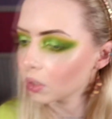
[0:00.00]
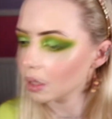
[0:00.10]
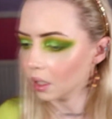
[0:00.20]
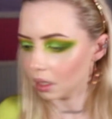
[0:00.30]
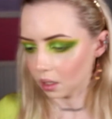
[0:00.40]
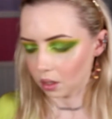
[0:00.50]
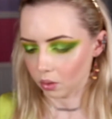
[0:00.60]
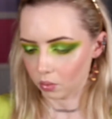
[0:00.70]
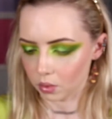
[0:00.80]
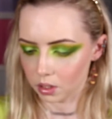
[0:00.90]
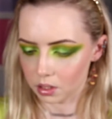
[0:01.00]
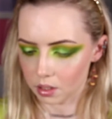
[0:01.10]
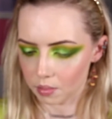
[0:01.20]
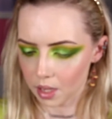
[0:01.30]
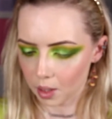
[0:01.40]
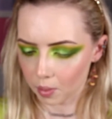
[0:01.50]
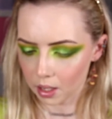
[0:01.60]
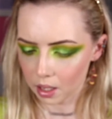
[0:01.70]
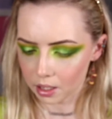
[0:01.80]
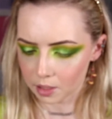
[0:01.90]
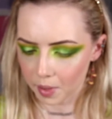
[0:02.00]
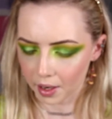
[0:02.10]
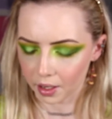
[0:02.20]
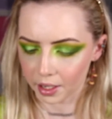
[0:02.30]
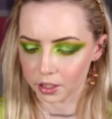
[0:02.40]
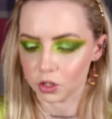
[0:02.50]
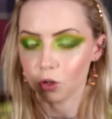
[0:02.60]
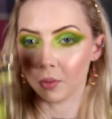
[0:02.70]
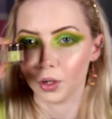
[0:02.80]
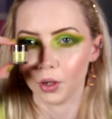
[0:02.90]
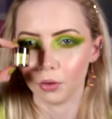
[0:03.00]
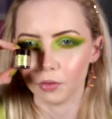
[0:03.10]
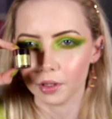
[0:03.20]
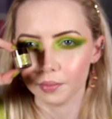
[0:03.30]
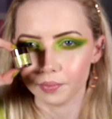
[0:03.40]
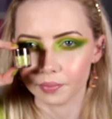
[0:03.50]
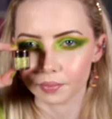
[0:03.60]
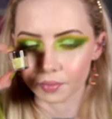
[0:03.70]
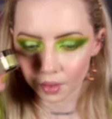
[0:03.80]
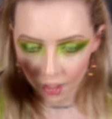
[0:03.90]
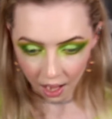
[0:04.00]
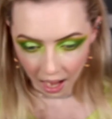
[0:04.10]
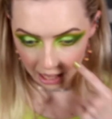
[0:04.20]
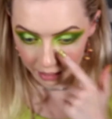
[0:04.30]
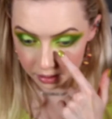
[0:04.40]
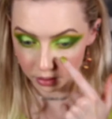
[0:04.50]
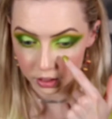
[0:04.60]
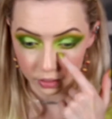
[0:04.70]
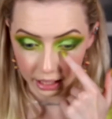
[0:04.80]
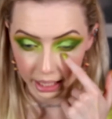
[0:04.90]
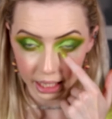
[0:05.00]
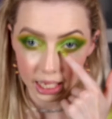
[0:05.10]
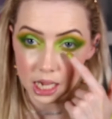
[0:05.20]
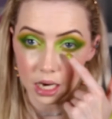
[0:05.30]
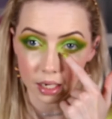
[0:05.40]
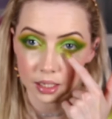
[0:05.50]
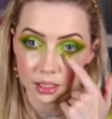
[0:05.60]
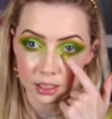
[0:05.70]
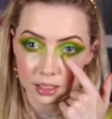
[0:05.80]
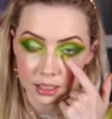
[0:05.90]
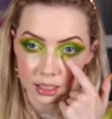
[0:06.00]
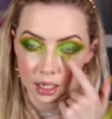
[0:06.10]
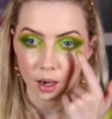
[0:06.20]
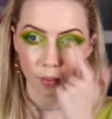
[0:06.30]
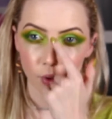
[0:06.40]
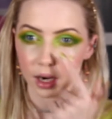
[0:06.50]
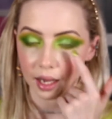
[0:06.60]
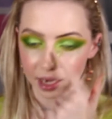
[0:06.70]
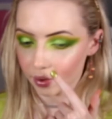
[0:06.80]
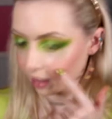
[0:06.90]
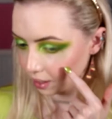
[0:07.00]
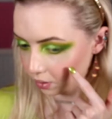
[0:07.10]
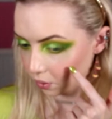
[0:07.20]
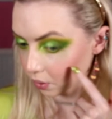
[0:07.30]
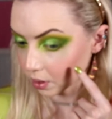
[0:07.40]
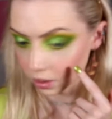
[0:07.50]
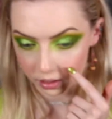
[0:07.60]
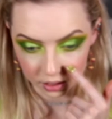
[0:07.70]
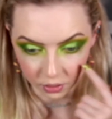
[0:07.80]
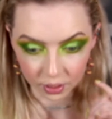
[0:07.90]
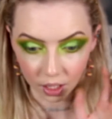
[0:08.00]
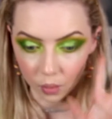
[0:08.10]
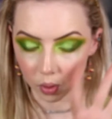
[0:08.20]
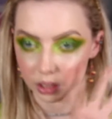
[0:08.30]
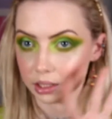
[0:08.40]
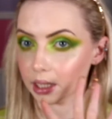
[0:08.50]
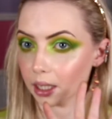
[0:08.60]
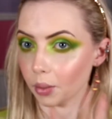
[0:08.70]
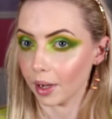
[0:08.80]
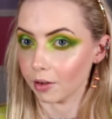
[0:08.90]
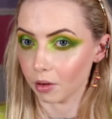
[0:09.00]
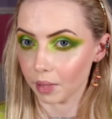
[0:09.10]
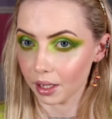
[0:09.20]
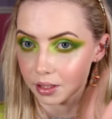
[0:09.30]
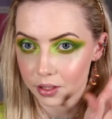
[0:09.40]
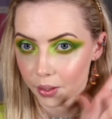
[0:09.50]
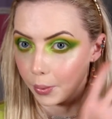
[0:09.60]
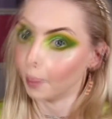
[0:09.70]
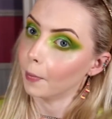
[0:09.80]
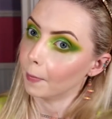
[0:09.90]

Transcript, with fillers: one. It was the Makeup Geek Sparkler in Supernova. And I was gonna do it like in here, but I like how that inner corner looks. I don't think I'll want to take away from that, so